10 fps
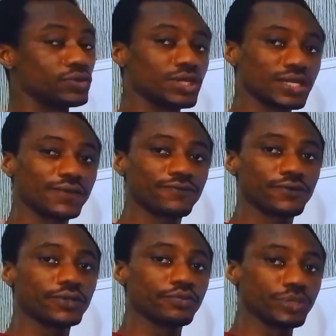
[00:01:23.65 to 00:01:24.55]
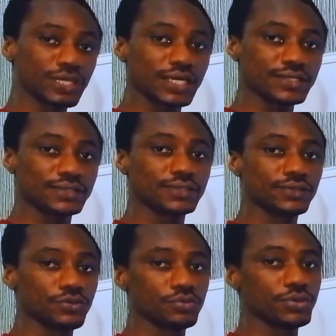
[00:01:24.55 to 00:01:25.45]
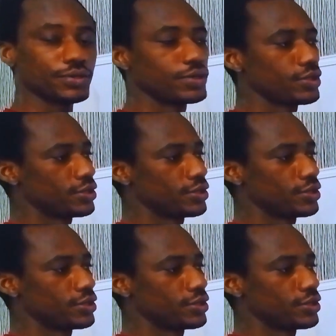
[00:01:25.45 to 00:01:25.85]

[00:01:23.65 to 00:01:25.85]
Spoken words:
looking for the biggest number,